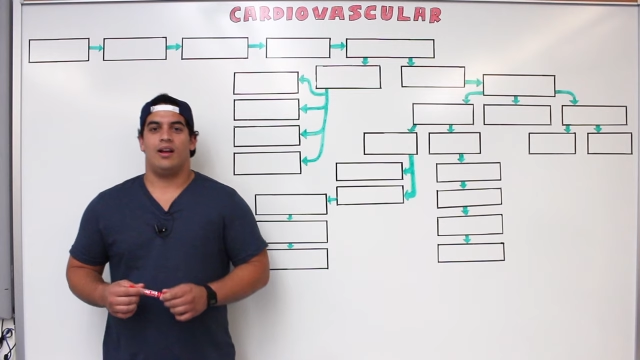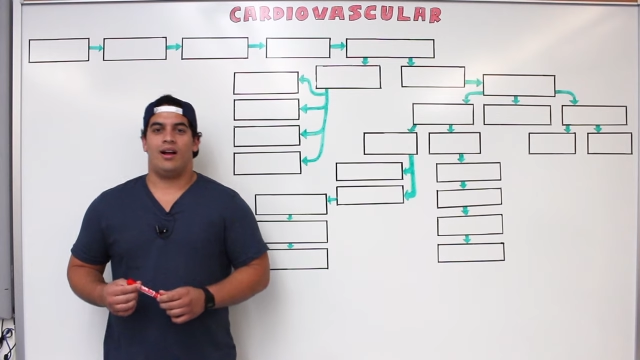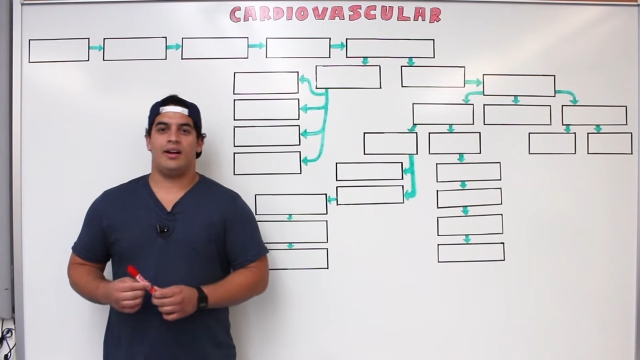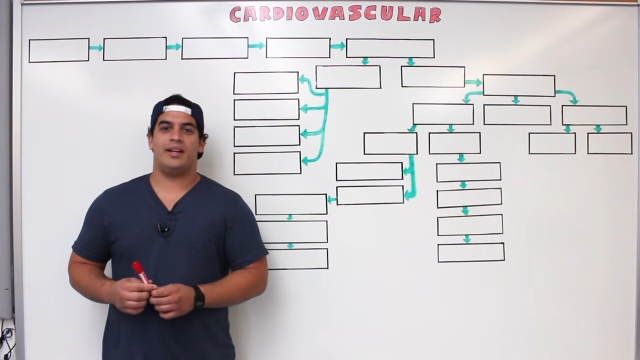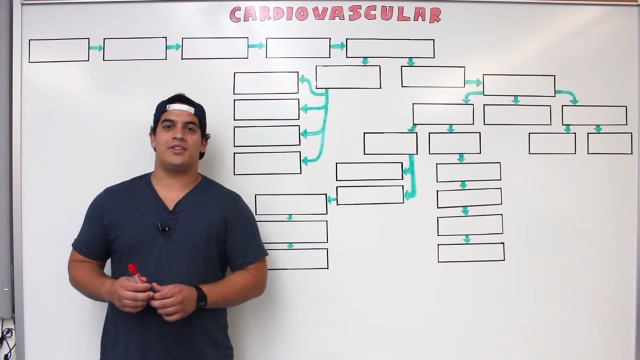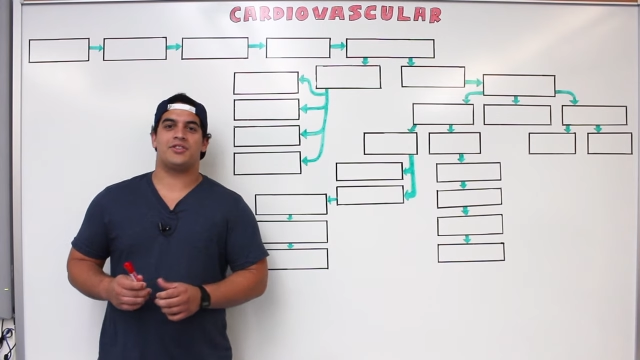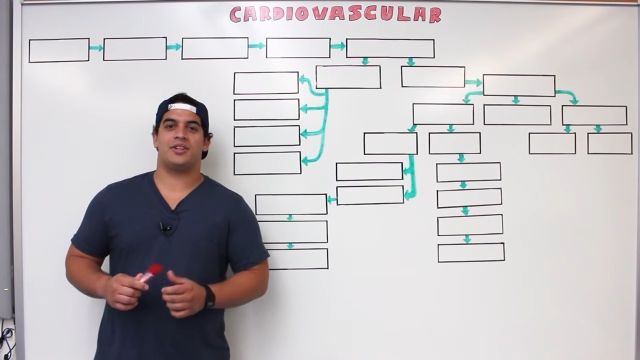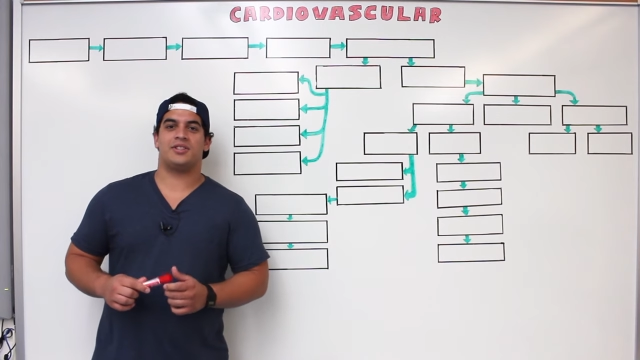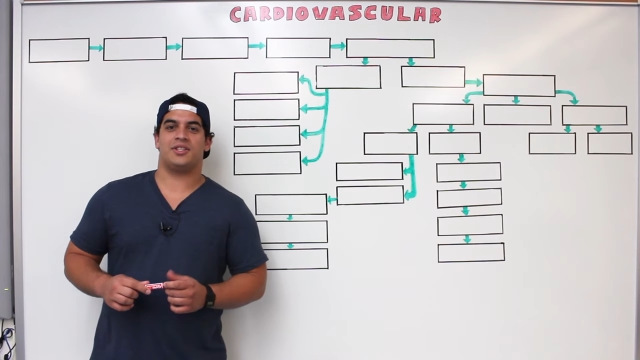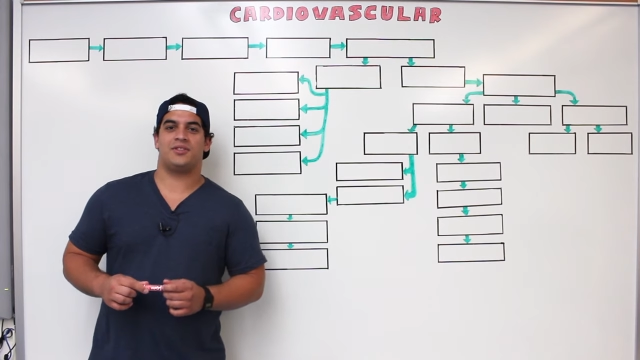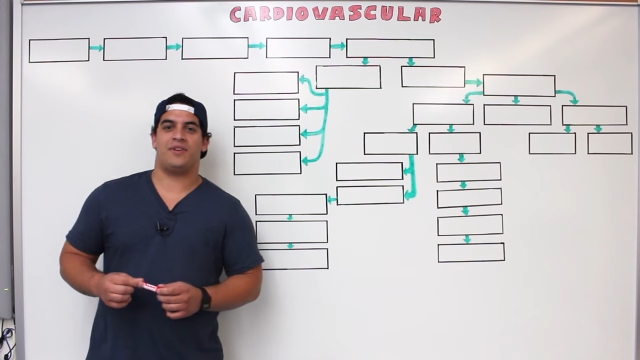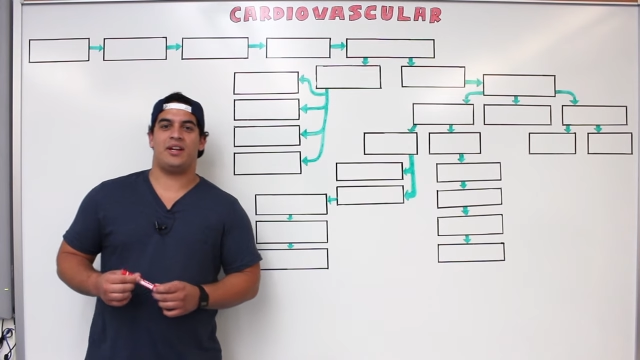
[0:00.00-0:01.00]
All right, Ninja
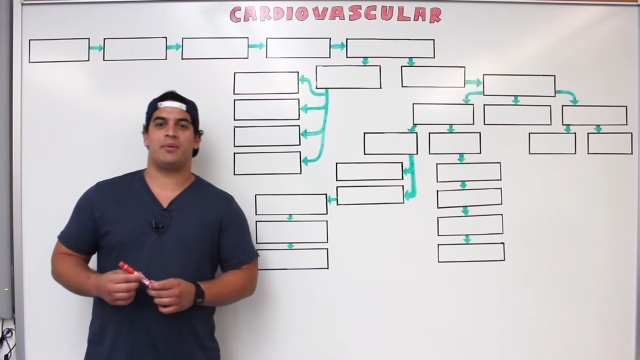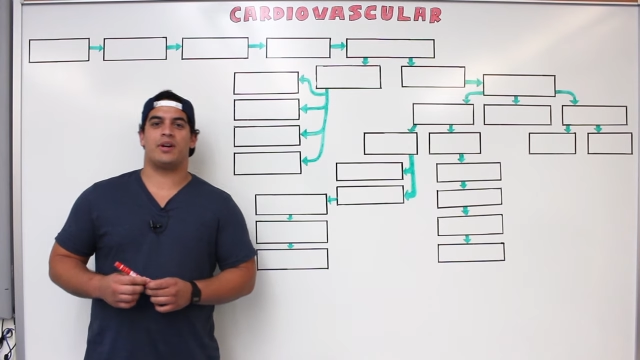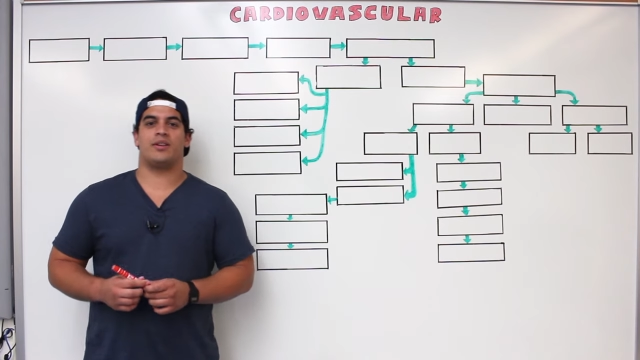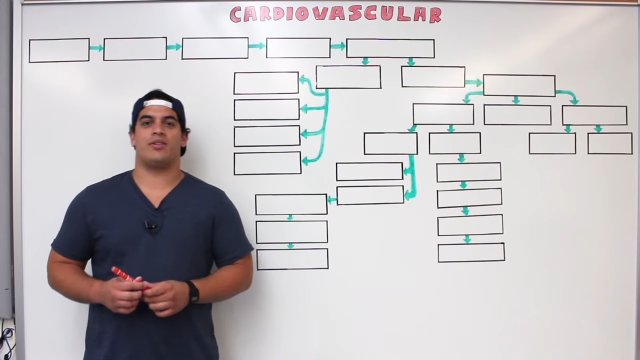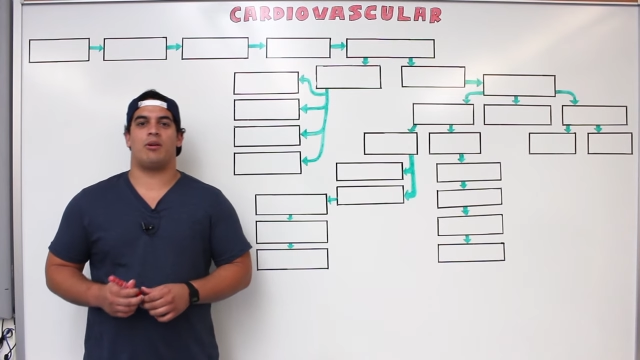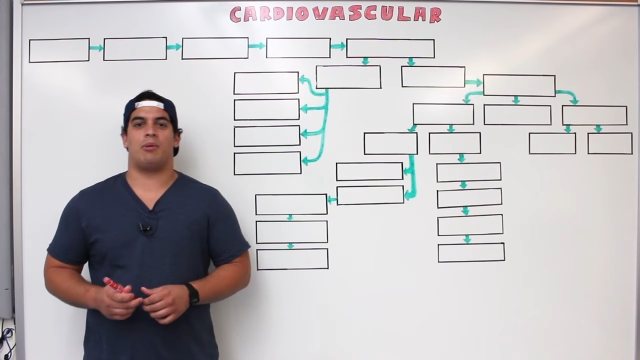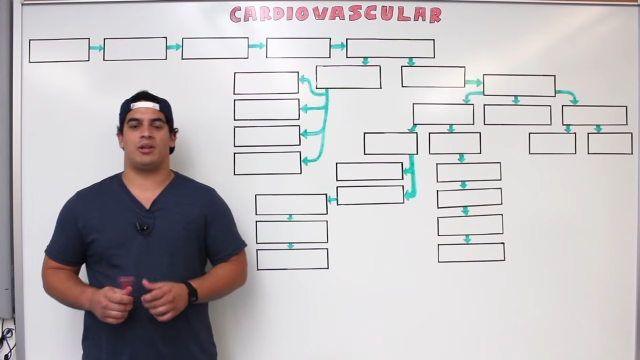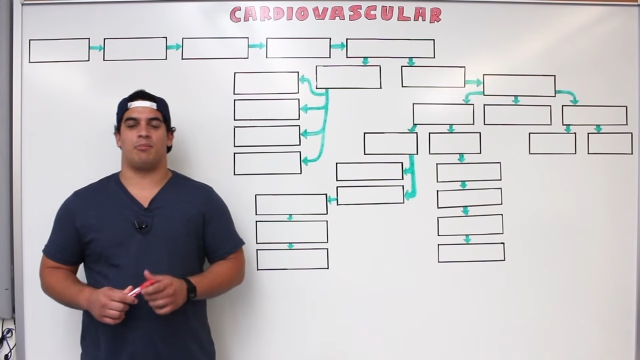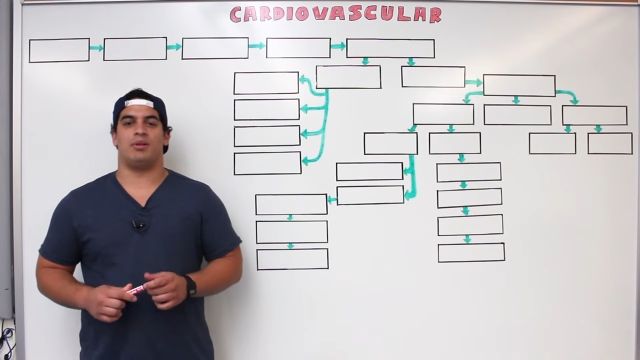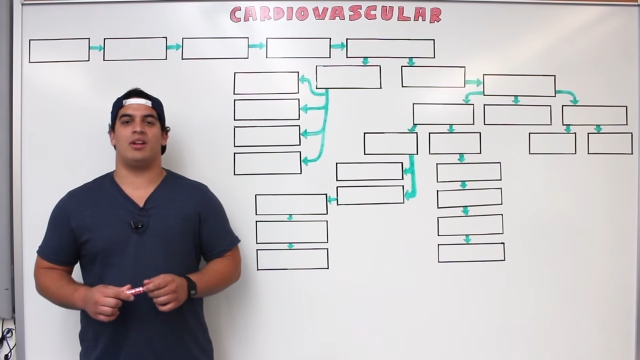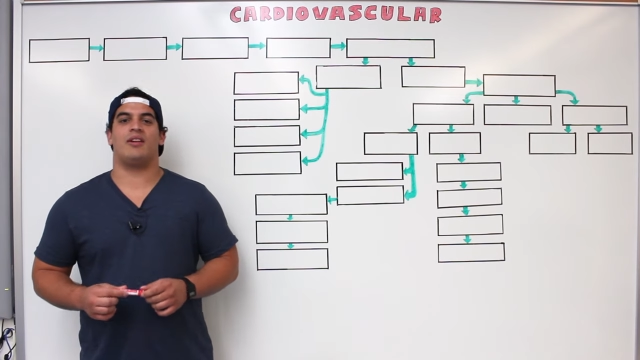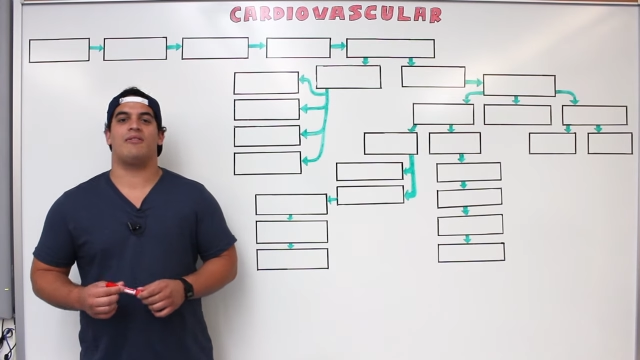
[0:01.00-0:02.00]
Nerds, in this video, we're gonna talk about the
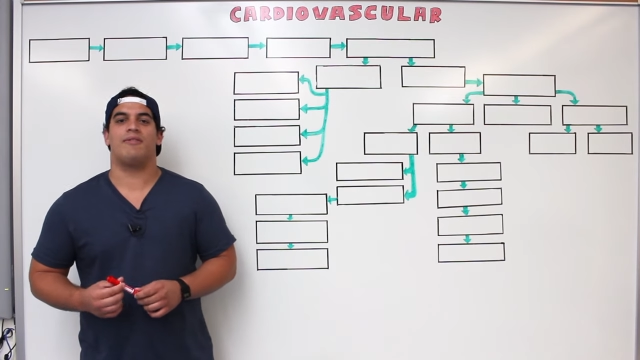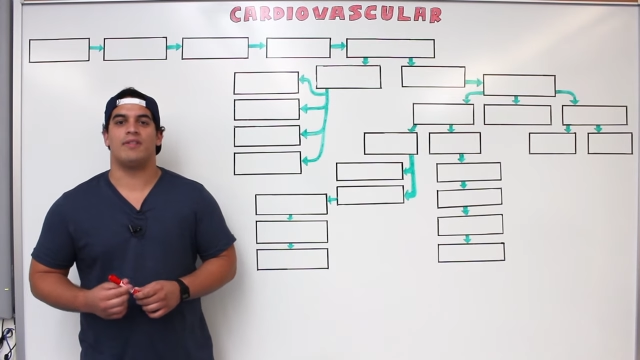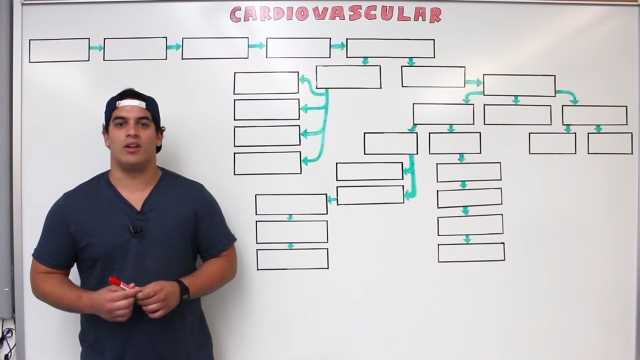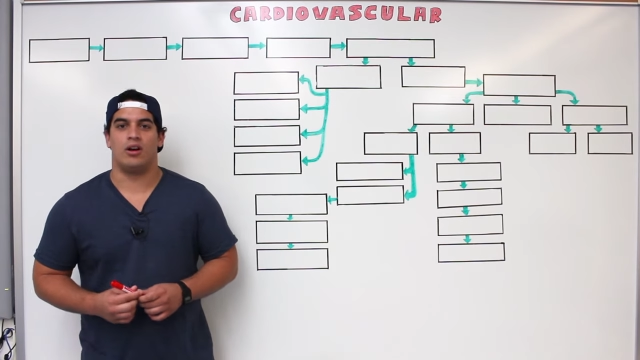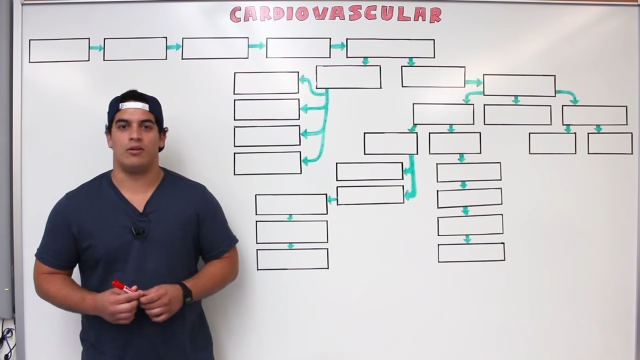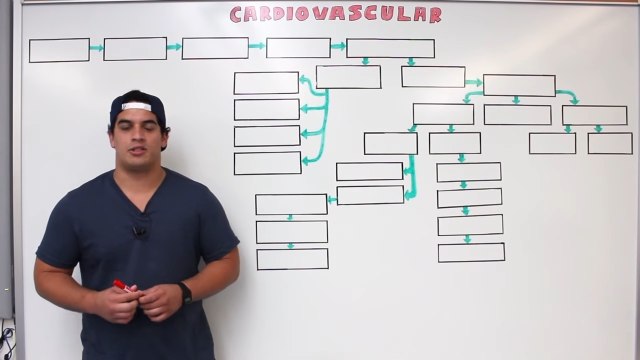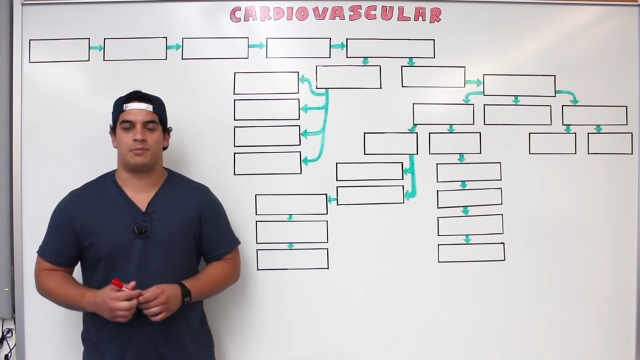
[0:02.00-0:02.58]
blood flow